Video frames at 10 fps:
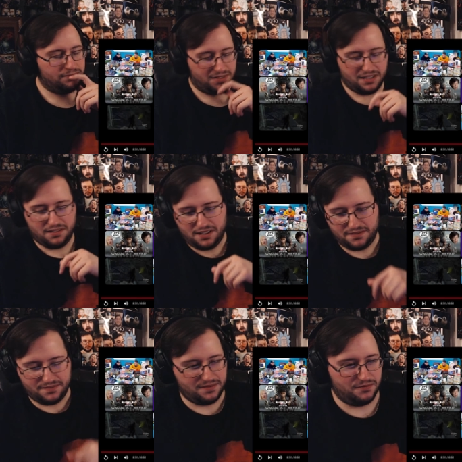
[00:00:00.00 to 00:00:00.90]
Okay.
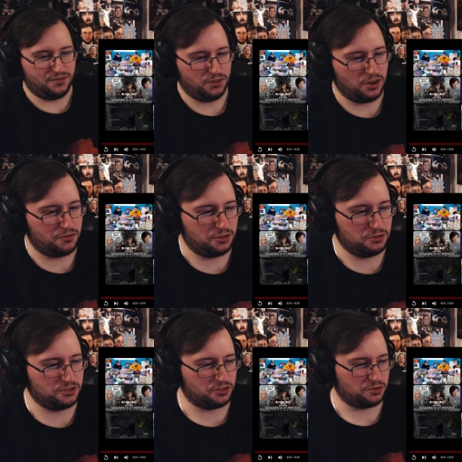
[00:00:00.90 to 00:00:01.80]

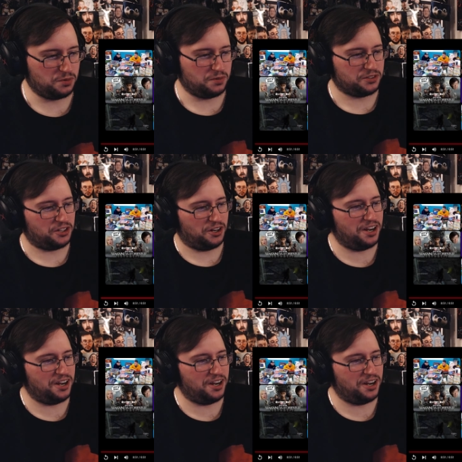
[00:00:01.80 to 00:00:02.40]
Avengers will return.